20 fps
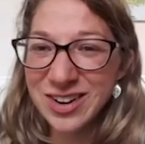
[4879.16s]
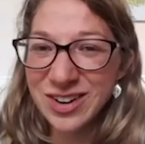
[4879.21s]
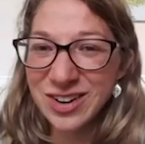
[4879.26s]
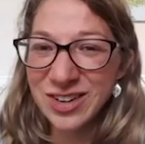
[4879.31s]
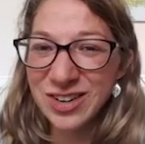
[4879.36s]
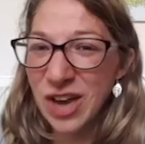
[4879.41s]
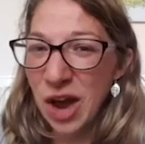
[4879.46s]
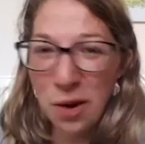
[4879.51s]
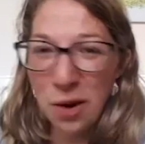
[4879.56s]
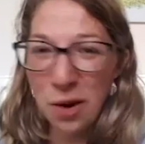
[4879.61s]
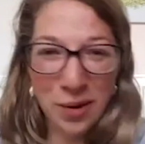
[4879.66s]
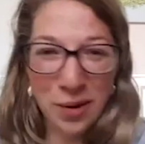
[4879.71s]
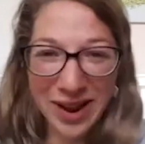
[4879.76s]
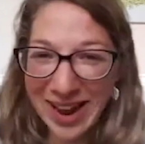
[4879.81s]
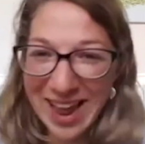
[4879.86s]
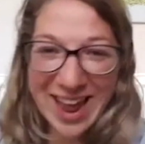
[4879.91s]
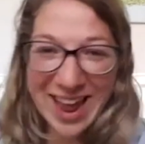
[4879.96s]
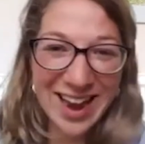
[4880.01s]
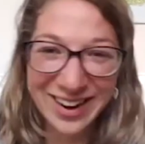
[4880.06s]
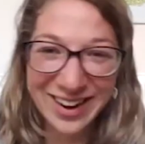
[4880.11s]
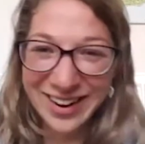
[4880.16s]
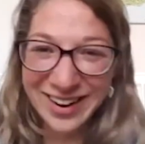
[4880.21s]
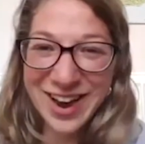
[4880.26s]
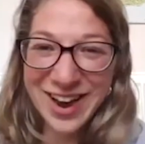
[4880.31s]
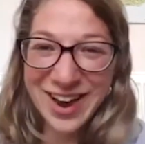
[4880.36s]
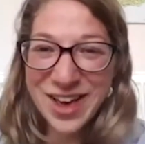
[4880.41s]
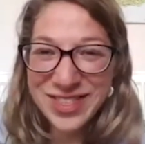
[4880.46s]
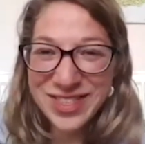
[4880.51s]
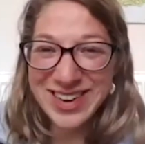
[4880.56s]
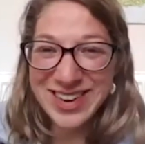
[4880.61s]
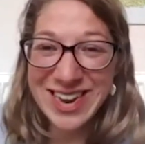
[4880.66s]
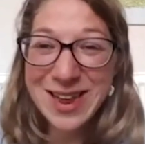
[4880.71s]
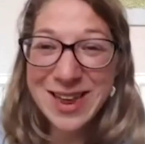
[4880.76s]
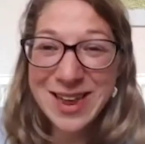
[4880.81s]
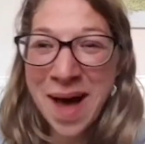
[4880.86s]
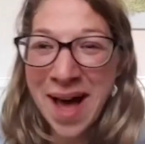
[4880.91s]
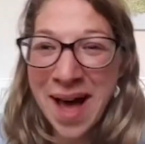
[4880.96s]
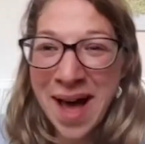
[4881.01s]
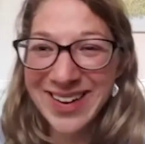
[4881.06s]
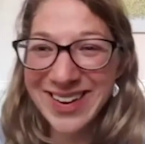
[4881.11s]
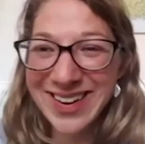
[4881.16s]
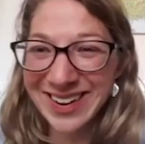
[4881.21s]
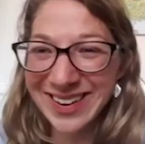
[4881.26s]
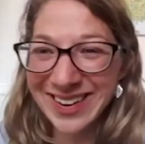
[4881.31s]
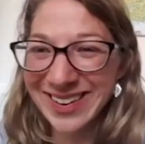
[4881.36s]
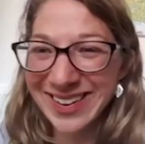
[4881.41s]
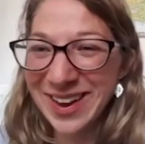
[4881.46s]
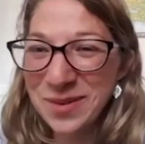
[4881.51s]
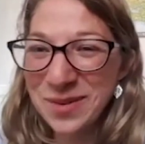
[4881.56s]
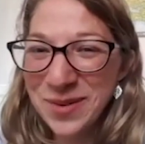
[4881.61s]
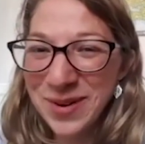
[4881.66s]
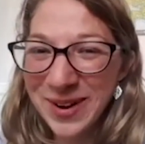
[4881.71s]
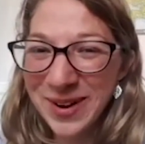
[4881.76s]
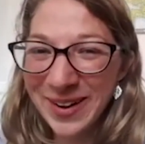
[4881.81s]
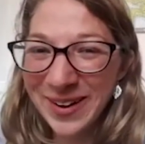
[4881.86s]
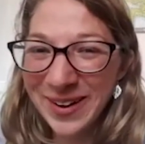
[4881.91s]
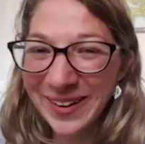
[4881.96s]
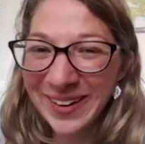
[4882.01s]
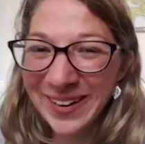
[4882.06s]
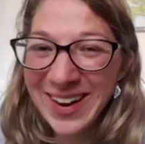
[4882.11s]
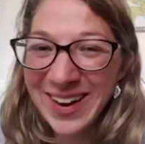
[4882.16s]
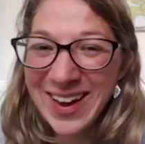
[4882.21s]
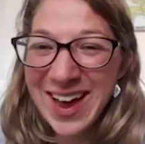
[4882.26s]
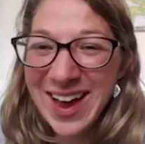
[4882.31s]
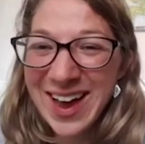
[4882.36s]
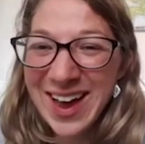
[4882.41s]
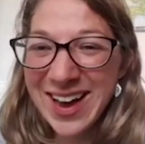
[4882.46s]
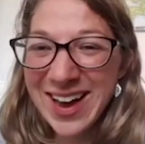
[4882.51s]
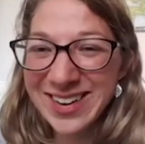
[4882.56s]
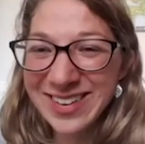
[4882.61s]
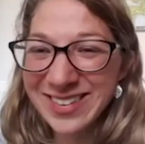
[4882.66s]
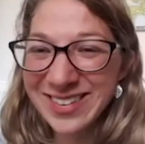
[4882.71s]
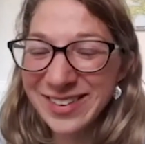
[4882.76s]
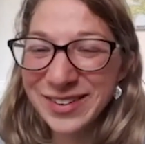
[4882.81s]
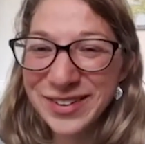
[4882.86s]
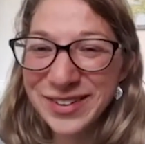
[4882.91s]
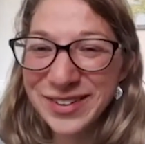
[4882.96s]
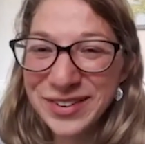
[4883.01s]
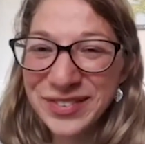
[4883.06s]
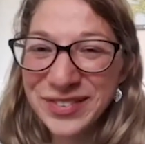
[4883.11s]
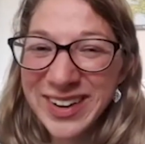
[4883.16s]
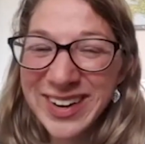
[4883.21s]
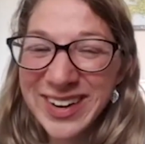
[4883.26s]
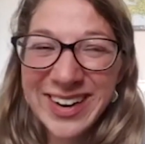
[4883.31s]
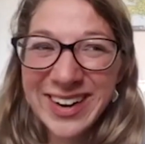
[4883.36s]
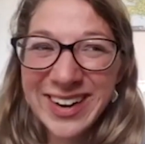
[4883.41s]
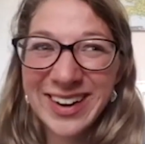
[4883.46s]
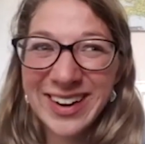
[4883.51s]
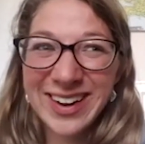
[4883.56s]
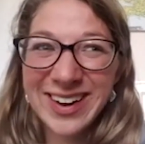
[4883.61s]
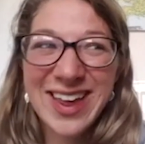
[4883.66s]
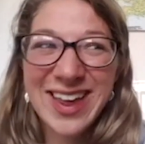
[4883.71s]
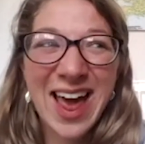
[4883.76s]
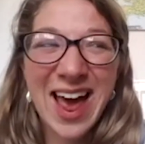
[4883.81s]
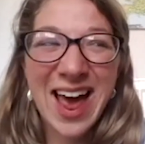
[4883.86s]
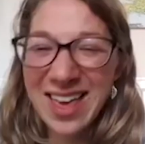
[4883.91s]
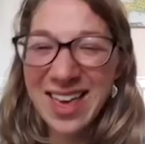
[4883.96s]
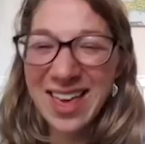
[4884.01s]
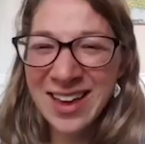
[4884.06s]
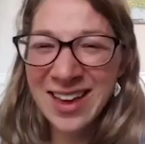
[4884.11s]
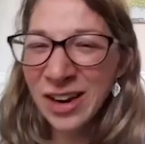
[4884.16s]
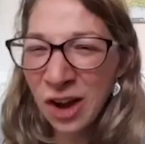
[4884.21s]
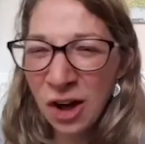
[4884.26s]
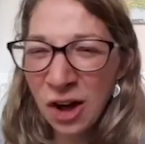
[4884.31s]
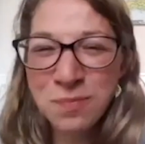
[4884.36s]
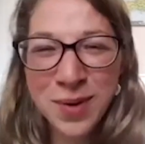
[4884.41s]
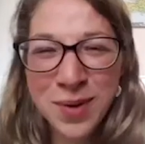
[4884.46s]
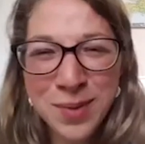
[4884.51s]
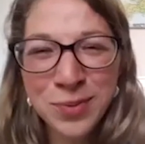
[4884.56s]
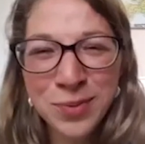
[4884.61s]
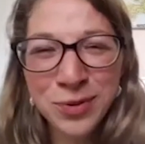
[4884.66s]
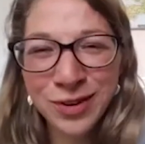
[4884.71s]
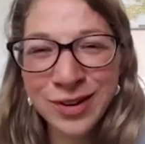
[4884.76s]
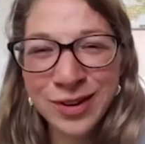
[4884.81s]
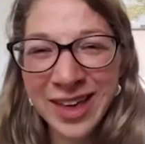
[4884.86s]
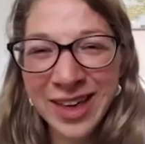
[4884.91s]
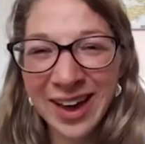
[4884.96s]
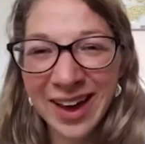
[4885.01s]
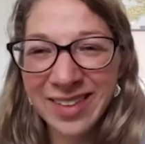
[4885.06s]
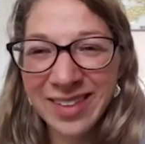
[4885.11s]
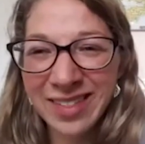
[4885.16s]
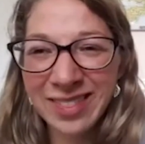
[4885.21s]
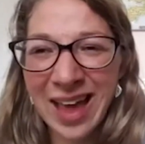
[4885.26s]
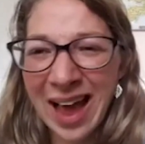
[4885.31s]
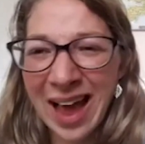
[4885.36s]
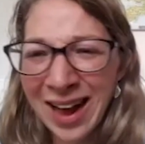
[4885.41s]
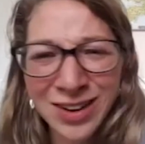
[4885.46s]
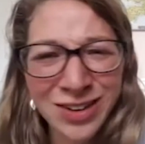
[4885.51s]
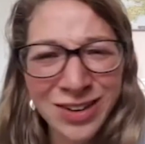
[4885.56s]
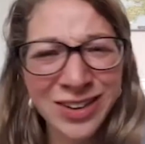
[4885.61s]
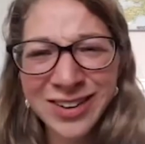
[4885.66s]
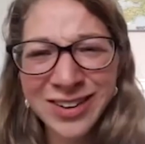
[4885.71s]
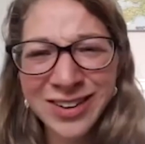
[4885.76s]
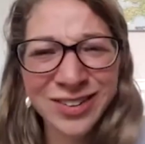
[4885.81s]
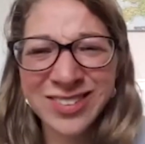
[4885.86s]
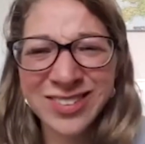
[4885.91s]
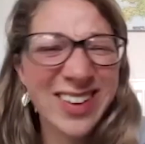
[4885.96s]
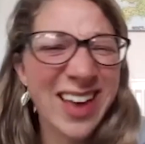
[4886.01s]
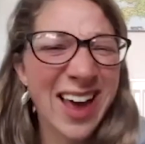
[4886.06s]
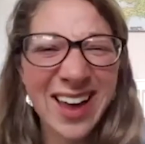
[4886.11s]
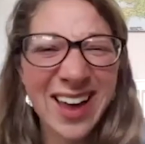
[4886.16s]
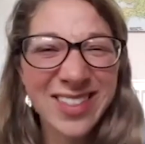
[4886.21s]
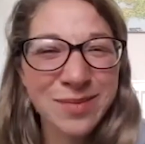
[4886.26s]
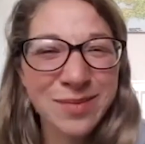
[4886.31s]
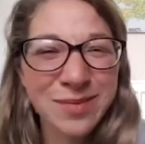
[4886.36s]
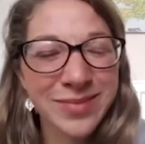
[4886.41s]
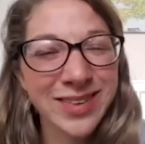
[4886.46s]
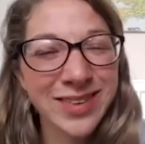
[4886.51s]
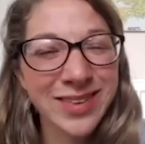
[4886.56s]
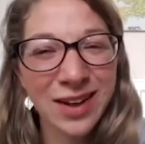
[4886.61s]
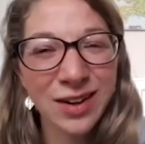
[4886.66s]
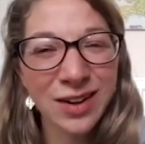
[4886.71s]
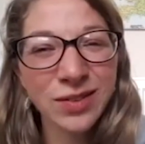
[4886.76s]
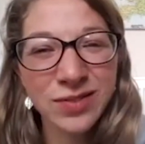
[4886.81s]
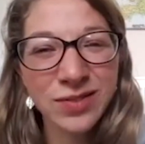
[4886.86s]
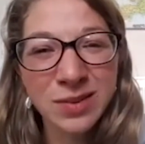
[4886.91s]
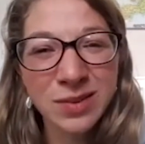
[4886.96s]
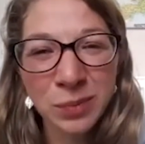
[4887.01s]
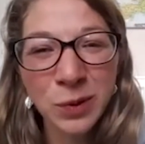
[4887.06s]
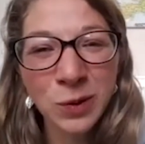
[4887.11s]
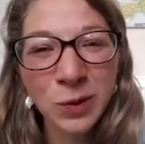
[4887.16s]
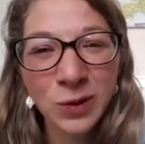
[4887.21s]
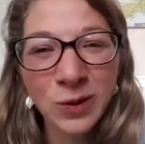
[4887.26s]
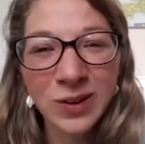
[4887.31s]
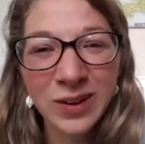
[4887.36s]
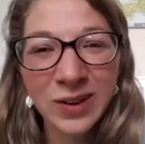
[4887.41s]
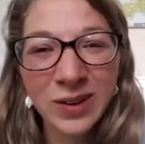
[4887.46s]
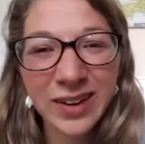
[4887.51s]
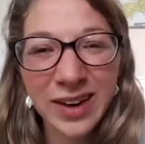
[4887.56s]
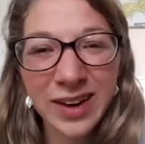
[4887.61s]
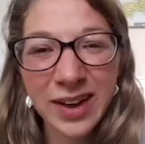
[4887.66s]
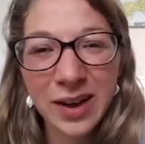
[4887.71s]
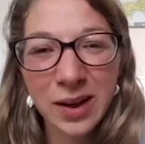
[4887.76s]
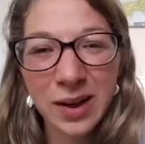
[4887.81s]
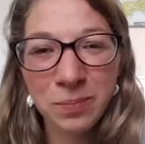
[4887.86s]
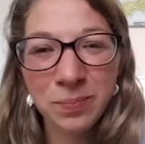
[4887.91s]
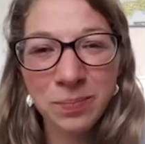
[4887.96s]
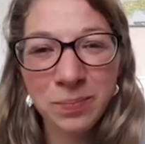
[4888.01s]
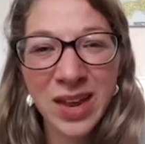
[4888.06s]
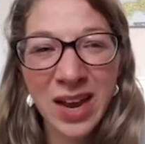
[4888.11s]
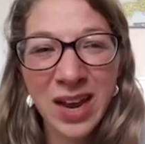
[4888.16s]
going in at the deep end, as it were. And sort of, I think a lot of people do that and then they actually just scare themselves more. And